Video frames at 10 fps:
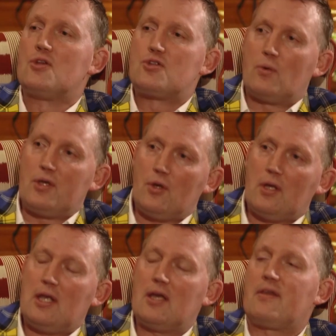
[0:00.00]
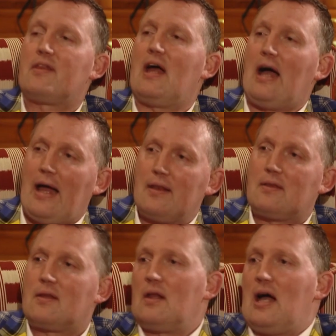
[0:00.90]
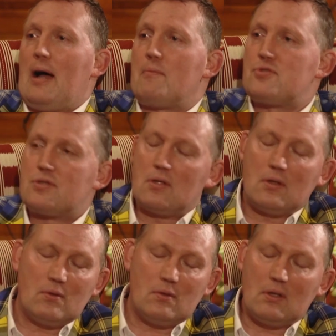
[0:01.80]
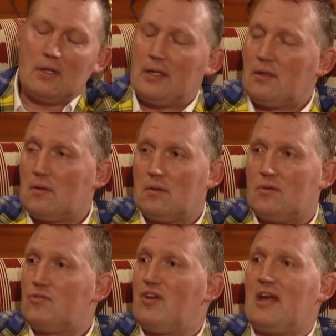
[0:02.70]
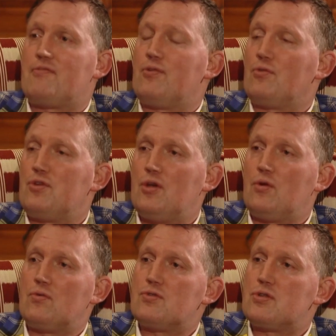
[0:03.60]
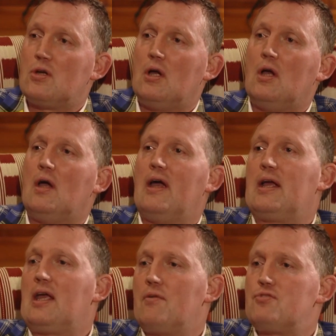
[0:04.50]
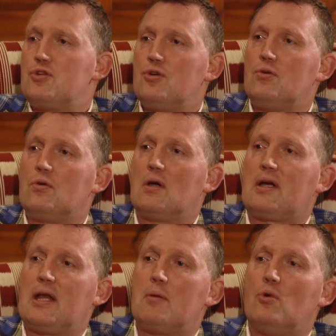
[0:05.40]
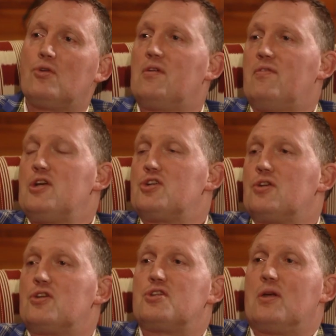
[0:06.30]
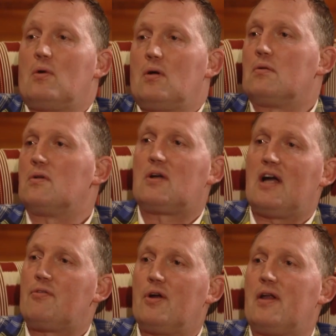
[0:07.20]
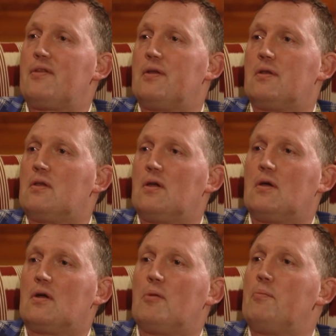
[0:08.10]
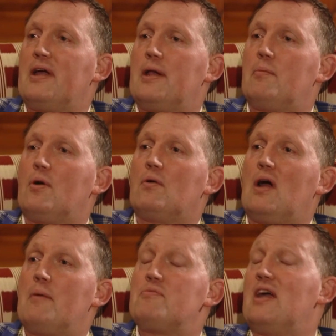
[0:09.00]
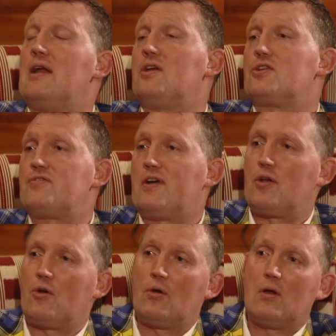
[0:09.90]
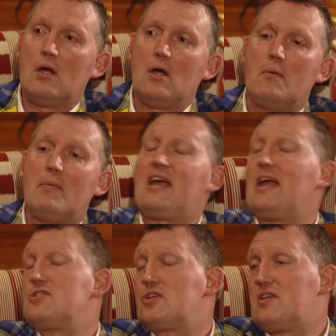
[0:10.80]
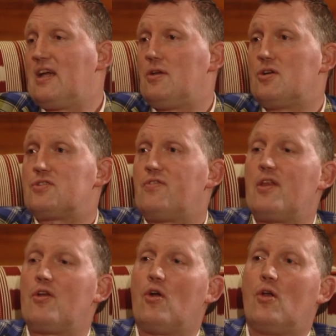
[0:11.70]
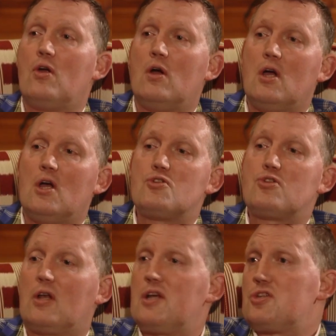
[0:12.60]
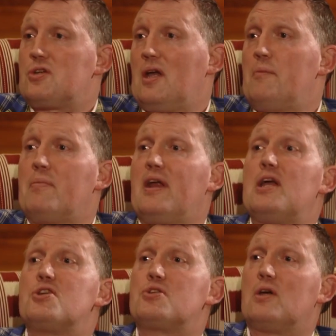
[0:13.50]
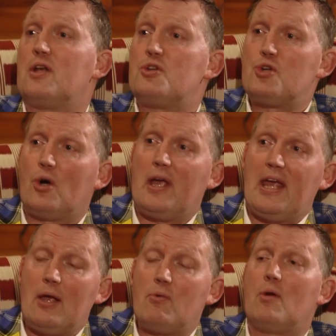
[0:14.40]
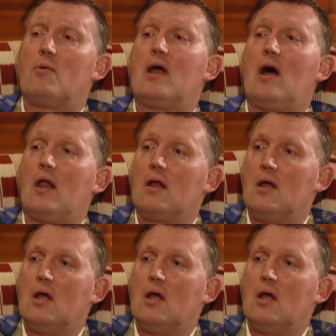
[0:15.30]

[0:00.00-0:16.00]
So when you hear that absolutely dreadful news, it gives you a kind of motivation to say, well, look, I've got nothing to complain about. I'm 10 years further on. My kids are 10 years further on. So let's embrace and enjoy where we are.